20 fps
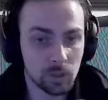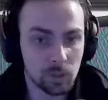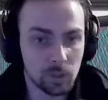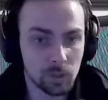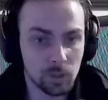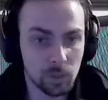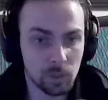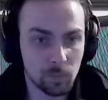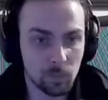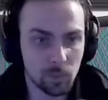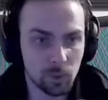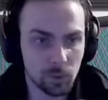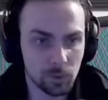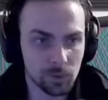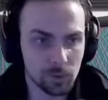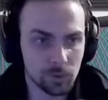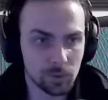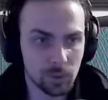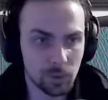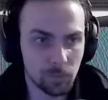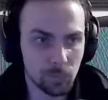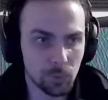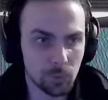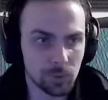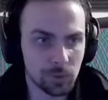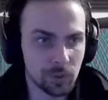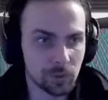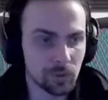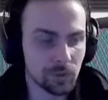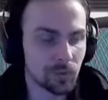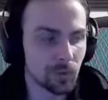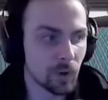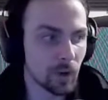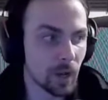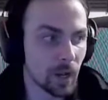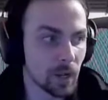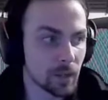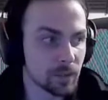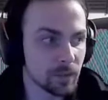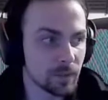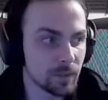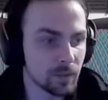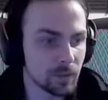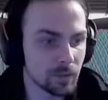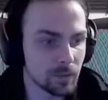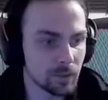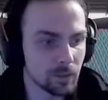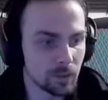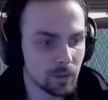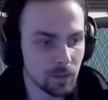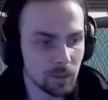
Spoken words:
important and pertinent for artists,